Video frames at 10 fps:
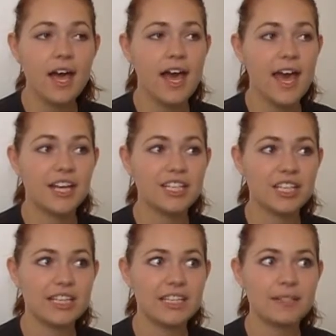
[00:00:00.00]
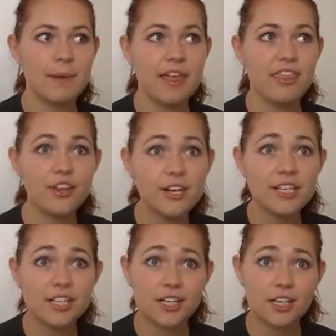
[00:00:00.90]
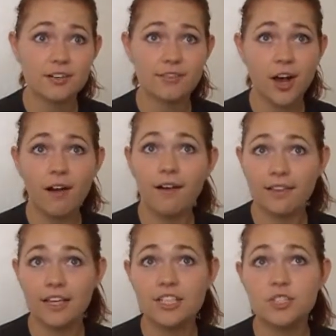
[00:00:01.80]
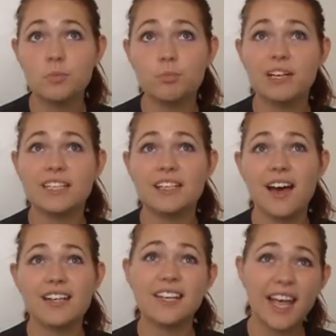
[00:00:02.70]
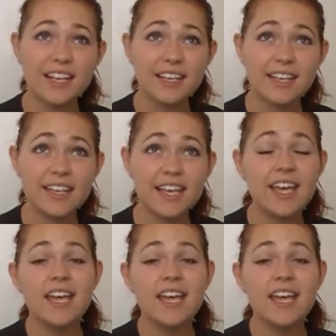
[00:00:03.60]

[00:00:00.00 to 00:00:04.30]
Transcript: Actually, this is my third year of college, but not technically.